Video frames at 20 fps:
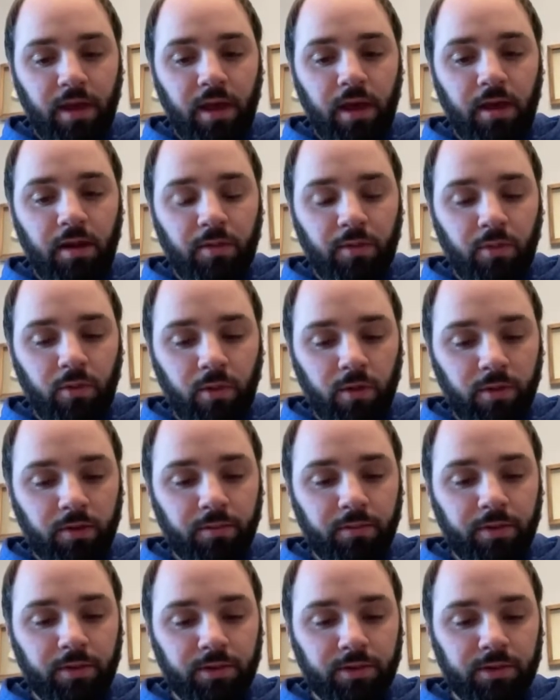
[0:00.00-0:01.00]
An
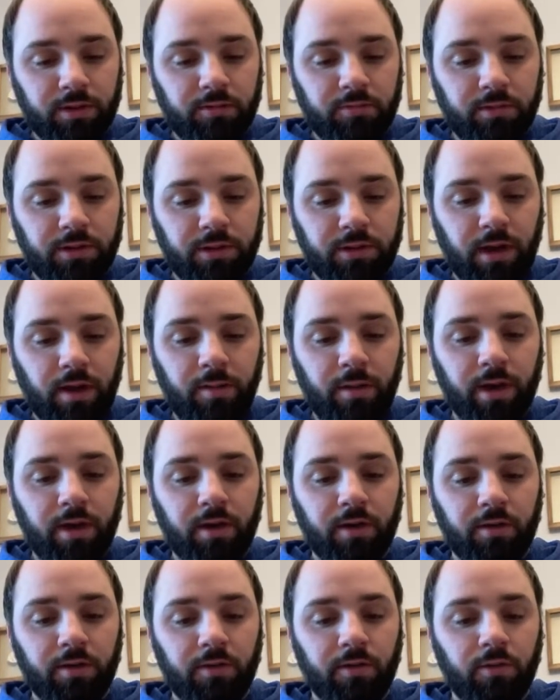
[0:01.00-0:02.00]
important person was coming
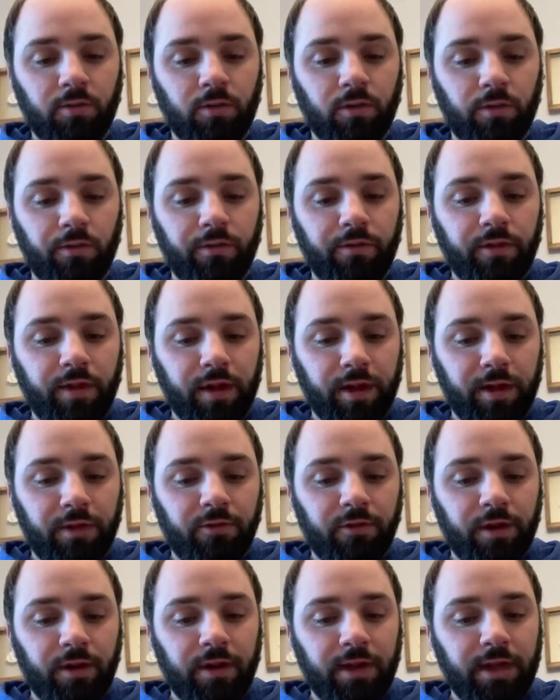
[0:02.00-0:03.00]
onto the world
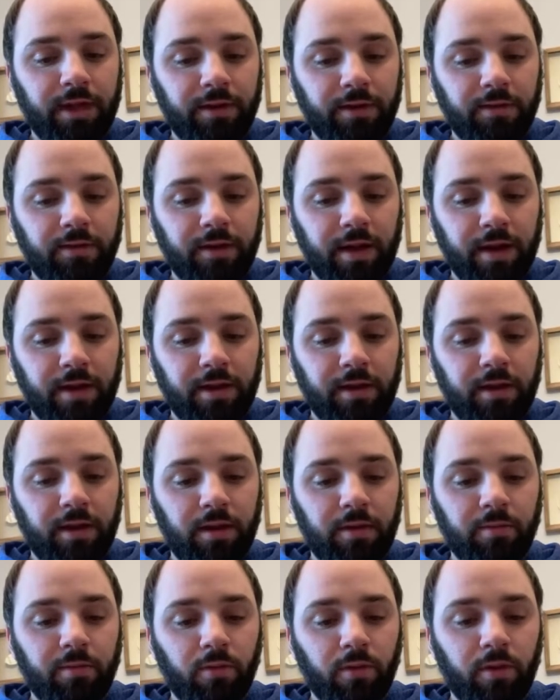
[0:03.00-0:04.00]
stage, and he decided
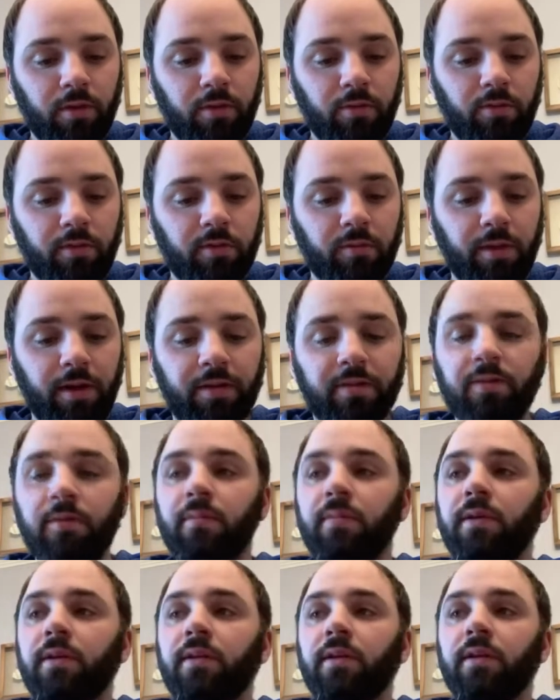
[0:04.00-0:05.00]
he bore the
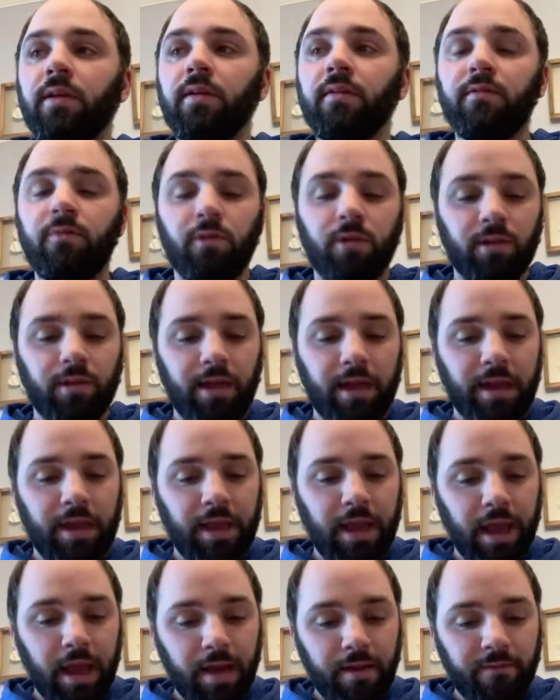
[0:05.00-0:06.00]
responsibility for
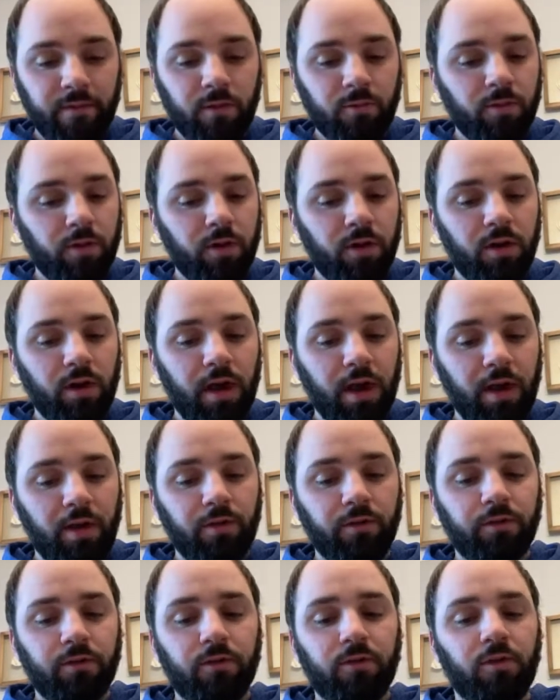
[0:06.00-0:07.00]
letting everyone
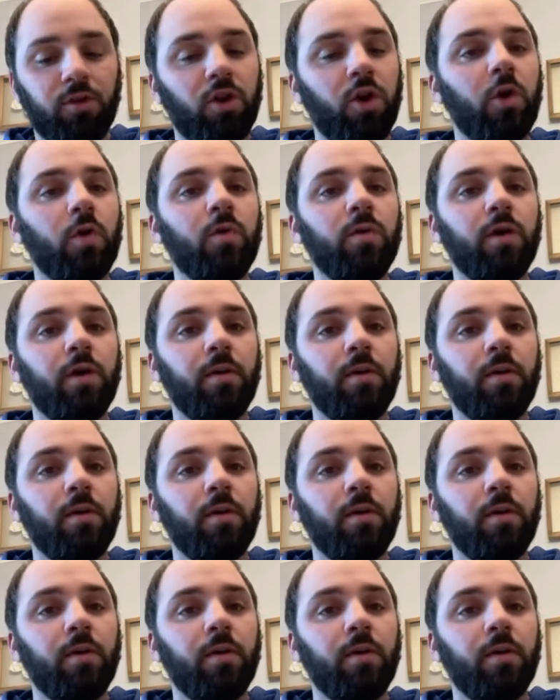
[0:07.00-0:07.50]
else know